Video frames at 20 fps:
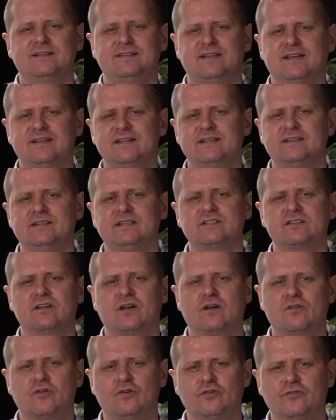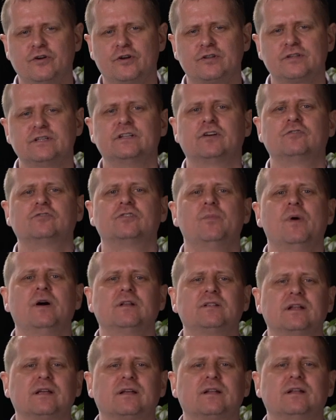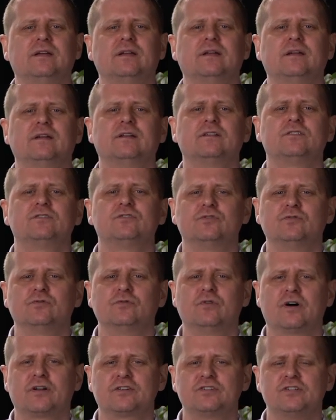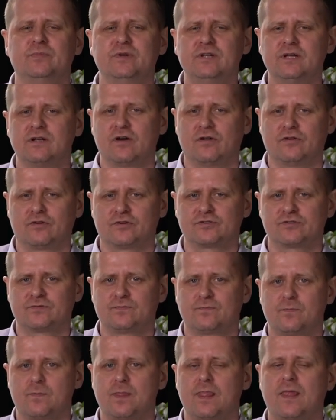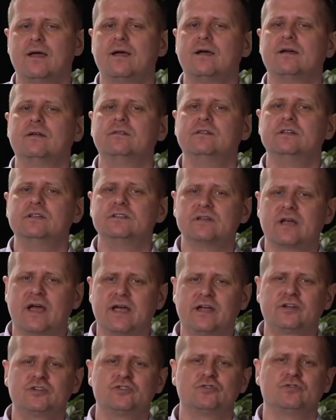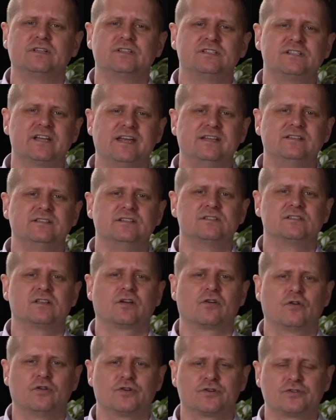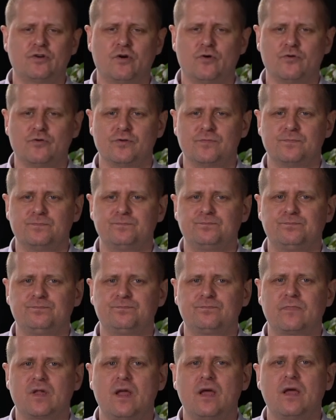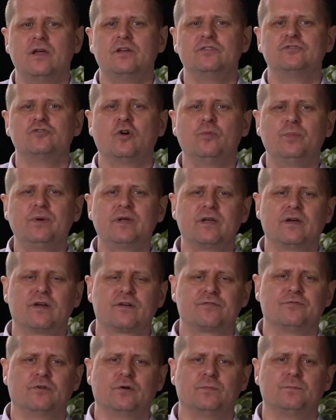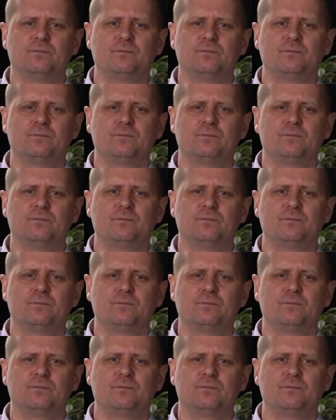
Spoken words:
Then it is converted automatically to RGB colors. This actually changes the color tone. So be careful.